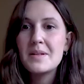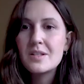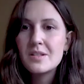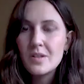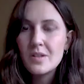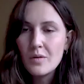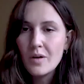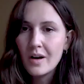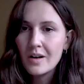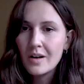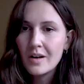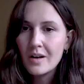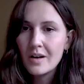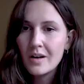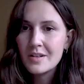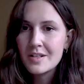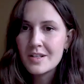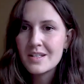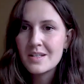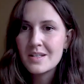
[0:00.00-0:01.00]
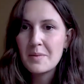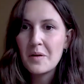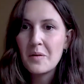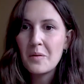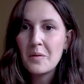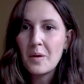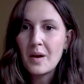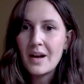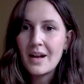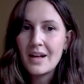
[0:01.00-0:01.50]
I've been so conscious
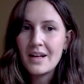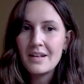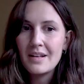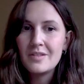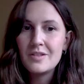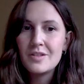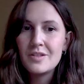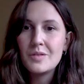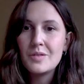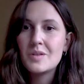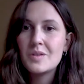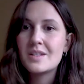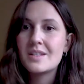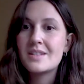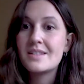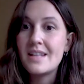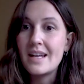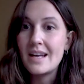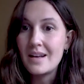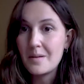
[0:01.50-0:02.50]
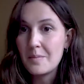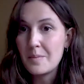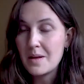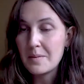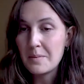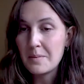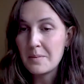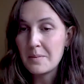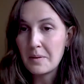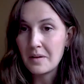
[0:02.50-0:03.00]
about what I choose to say to
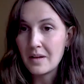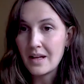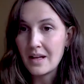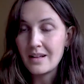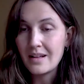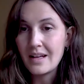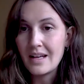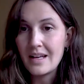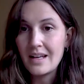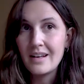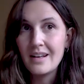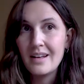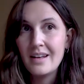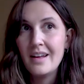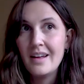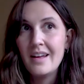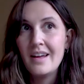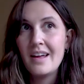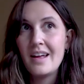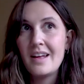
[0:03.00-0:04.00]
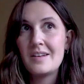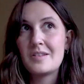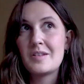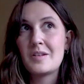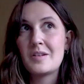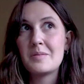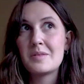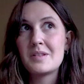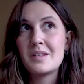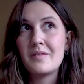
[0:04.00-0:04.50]
people lately in
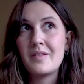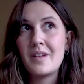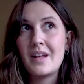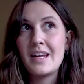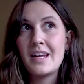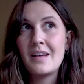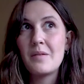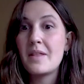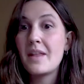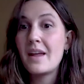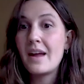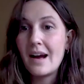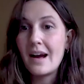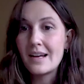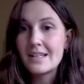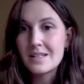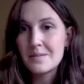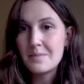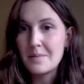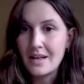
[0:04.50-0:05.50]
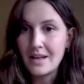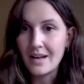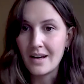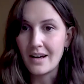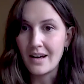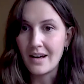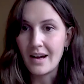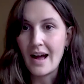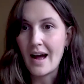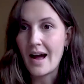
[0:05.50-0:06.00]
terms of like when they ask
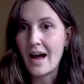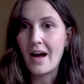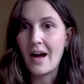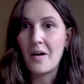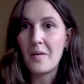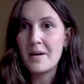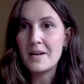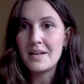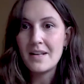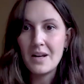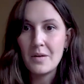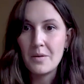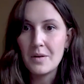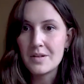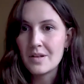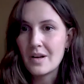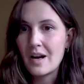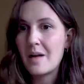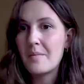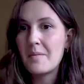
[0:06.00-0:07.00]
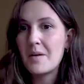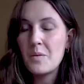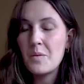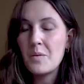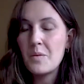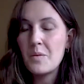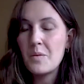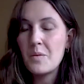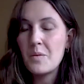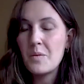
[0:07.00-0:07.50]
me how my day was or how my
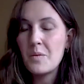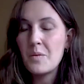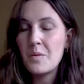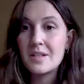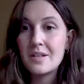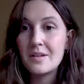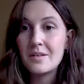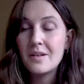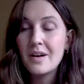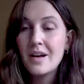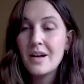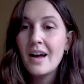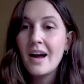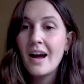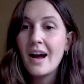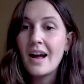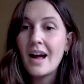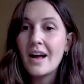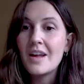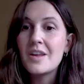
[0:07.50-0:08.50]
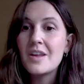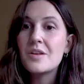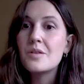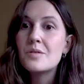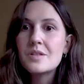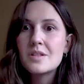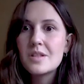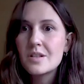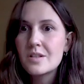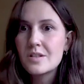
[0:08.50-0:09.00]
week is or what I've been up to.
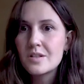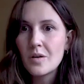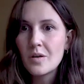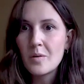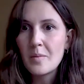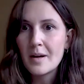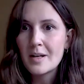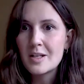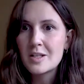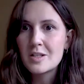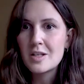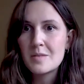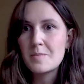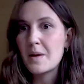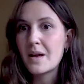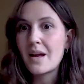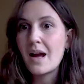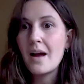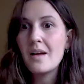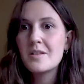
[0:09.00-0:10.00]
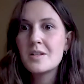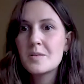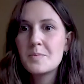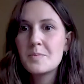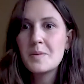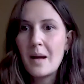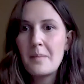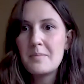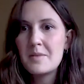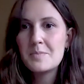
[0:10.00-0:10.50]
I used to so much just be like, I
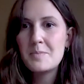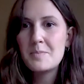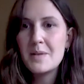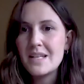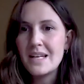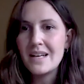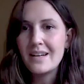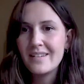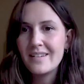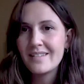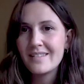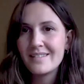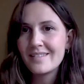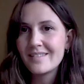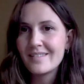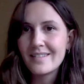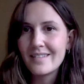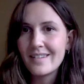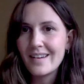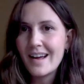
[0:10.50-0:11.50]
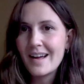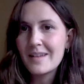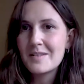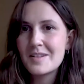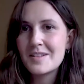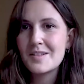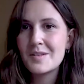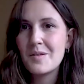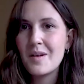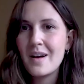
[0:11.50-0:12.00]
just I'm just busy. I'm
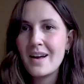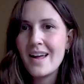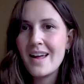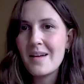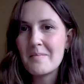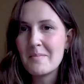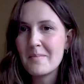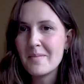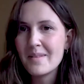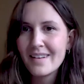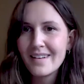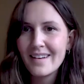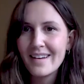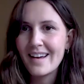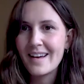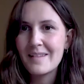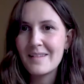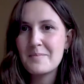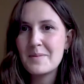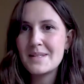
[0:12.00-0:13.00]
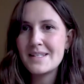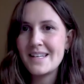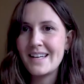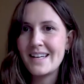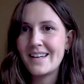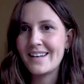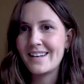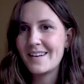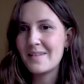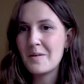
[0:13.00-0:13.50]
just who I am. I'm
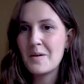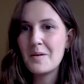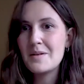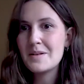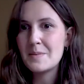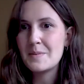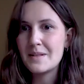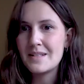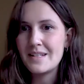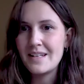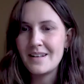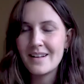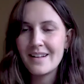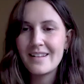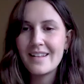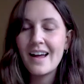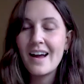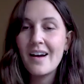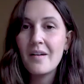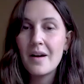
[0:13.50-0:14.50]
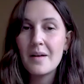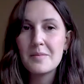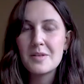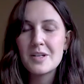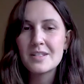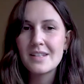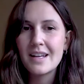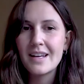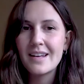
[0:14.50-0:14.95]
busy and I'm always busy. And now I'm